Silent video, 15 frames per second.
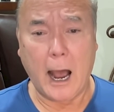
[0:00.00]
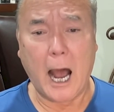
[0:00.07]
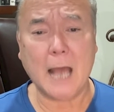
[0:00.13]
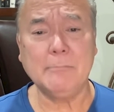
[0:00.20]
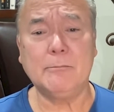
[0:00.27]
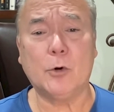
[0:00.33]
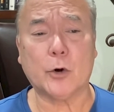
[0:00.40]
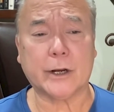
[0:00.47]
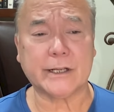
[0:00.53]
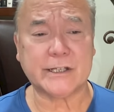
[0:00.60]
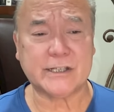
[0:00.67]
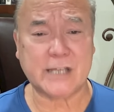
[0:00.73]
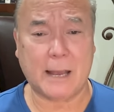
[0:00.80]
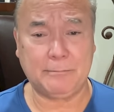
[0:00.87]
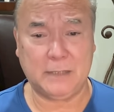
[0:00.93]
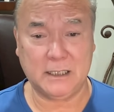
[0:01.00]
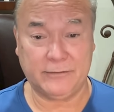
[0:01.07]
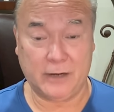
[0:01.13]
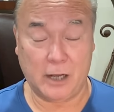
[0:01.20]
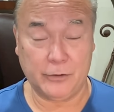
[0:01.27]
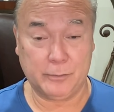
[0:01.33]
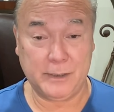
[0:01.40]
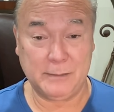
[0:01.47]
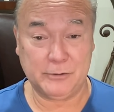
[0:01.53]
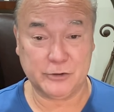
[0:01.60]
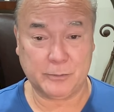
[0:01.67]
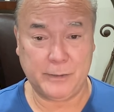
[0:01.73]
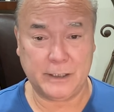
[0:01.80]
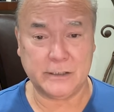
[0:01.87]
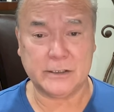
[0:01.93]
I'm more accepting of other people's
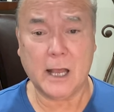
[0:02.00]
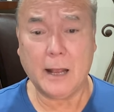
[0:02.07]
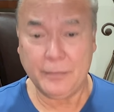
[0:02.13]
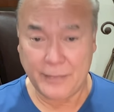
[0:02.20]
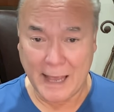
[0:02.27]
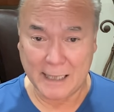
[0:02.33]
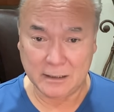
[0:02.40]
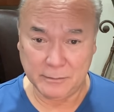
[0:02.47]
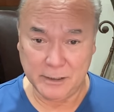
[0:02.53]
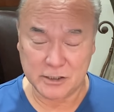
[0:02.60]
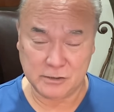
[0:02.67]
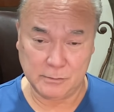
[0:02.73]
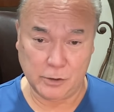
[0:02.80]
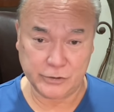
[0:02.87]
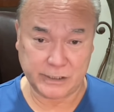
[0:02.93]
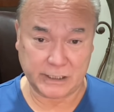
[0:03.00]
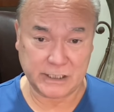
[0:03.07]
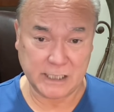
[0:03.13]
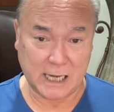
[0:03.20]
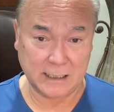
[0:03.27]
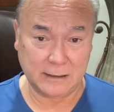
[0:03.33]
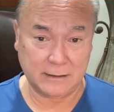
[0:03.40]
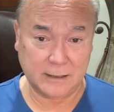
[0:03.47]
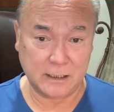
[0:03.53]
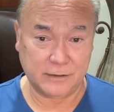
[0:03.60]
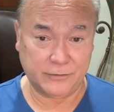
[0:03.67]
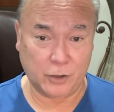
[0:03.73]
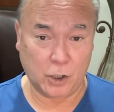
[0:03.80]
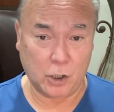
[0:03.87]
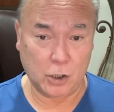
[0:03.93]
opinions. That to me is the most exciting thing
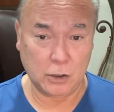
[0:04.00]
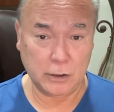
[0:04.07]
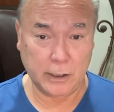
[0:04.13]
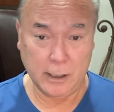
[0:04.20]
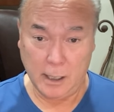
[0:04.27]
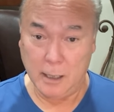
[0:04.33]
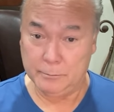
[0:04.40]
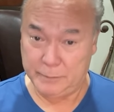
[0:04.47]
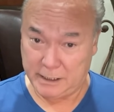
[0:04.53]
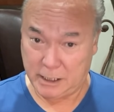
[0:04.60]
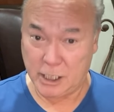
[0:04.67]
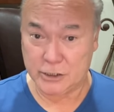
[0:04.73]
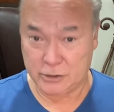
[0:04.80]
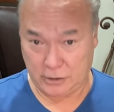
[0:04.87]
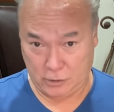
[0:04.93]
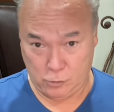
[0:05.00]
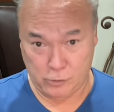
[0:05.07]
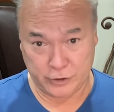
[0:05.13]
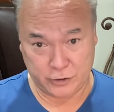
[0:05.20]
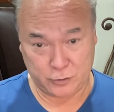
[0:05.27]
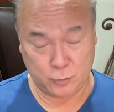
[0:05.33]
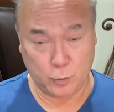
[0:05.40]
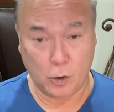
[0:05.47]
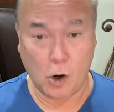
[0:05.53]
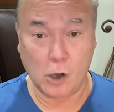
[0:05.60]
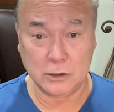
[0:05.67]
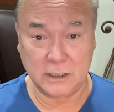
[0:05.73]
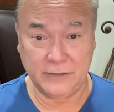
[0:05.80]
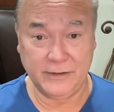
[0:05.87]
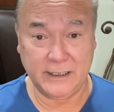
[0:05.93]
of all, because of course, we're
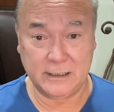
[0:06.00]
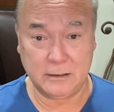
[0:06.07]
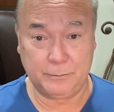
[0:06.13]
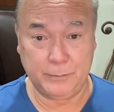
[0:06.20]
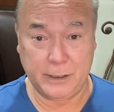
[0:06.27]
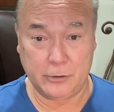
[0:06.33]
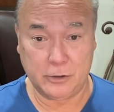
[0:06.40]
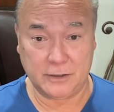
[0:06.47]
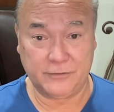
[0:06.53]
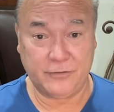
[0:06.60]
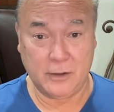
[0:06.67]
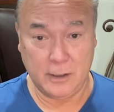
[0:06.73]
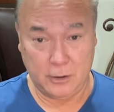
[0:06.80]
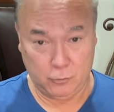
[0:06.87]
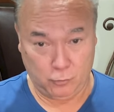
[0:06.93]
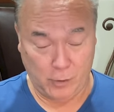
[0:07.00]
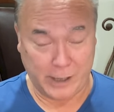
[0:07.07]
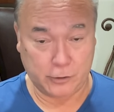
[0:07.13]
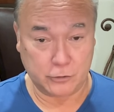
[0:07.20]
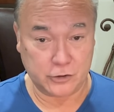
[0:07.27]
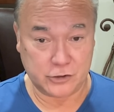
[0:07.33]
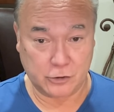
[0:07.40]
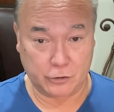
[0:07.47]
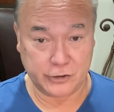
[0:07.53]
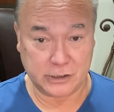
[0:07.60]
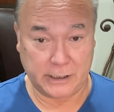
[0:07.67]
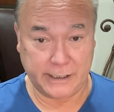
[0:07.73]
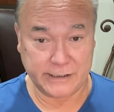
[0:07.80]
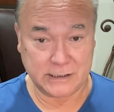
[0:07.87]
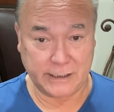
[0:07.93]
all living in a period of record
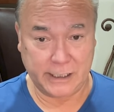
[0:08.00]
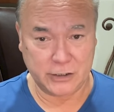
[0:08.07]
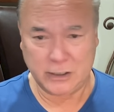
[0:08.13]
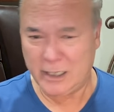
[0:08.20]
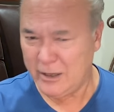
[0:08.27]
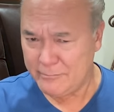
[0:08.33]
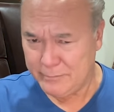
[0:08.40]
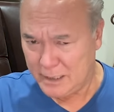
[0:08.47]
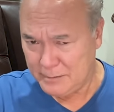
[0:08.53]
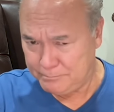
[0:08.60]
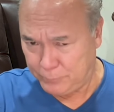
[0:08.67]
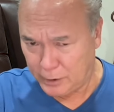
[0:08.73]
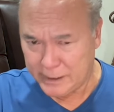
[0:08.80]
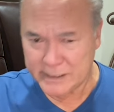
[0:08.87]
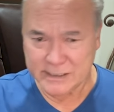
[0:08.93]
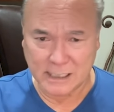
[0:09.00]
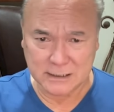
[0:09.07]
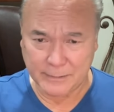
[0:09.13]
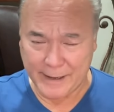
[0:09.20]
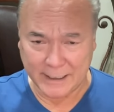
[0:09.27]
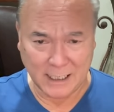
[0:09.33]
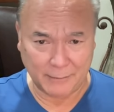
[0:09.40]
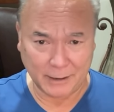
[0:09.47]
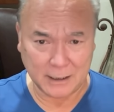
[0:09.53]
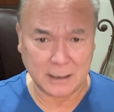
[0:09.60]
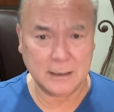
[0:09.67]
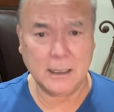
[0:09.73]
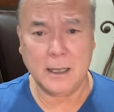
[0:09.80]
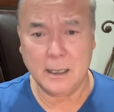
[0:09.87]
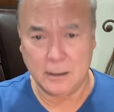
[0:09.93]
social isolation, even putting aside the pandemic,
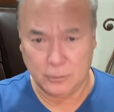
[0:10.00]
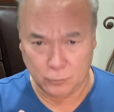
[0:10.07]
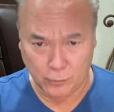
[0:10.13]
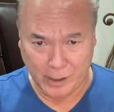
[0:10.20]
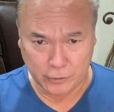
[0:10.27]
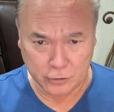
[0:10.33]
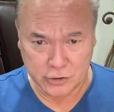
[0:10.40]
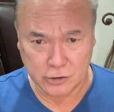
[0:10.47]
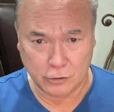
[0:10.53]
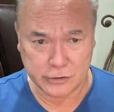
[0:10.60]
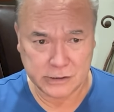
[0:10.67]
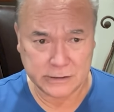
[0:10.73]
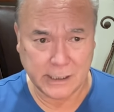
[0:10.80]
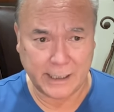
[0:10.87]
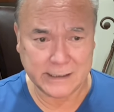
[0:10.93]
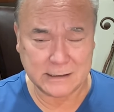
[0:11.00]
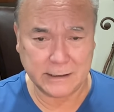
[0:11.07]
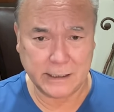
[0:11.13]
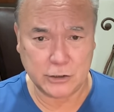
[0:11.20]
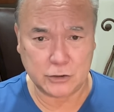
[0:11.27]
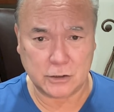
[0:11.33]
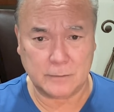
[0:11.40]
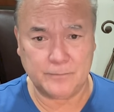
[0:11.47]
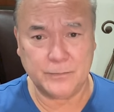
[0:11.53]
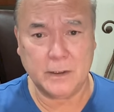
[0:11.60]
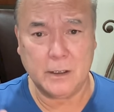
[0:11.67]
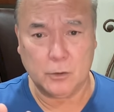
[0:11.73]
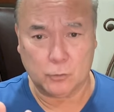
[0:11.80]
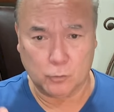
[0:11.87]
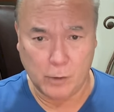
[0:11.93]
record social isolation,
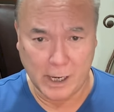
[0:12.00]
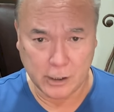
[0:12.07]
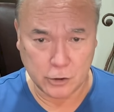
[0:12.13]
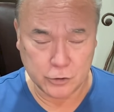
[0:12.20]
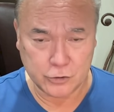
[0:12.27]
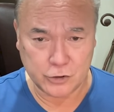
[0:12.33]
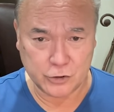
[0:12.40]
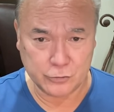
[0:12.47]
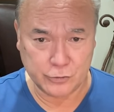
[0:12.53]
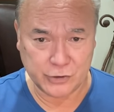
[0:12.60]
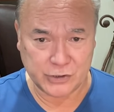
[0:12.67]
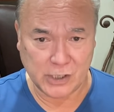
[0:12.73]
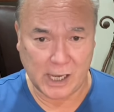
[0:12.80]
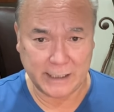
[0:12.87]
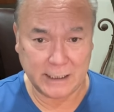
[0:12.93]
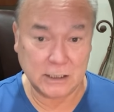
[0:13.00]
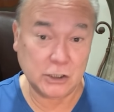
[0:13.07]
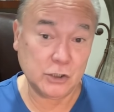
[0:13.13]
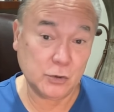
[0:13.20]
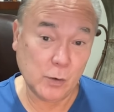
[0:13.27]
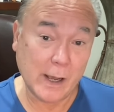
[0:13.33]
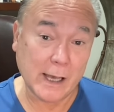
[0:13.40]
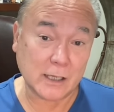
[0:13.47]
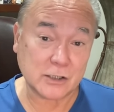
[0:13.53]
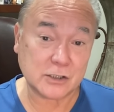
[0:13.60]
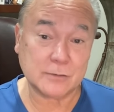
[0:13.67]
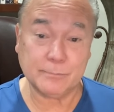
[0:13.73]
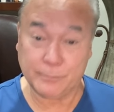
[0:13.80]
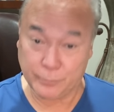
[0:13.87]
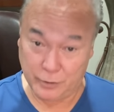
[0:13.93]
record suicide in the
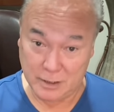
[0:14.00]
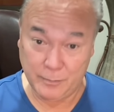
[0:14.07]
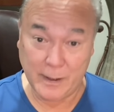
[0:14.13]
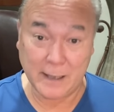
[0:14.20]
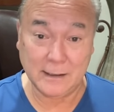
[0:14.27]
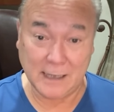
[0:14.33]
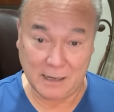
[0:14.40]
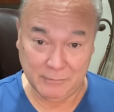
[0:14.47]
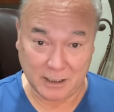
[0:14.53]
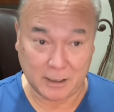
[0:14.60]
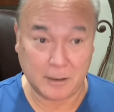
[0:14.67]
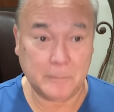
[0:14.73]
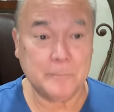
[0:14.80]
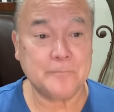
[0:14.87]
US pre-pandemic.